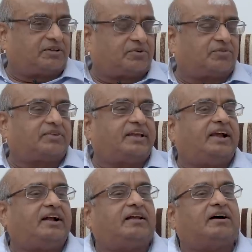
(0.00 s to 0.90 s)

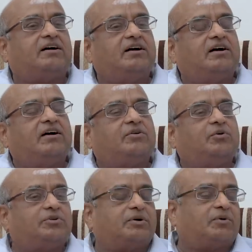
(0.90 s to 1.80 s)
associate a
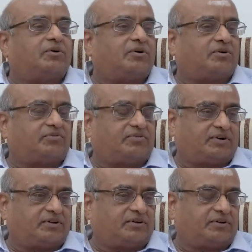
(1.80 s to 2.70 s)
huge amount of,
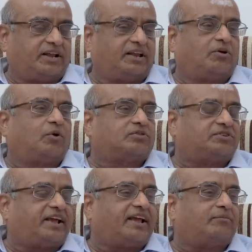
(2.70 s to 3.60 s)
any
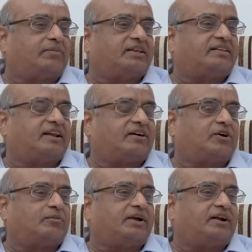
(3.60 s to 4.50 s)
growth taking place in
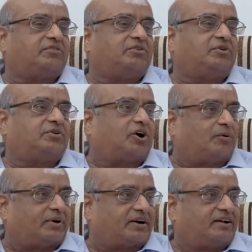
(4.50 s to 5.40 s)
economy, it is due to
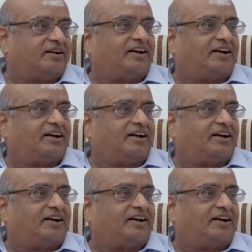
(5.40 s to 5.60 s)
government.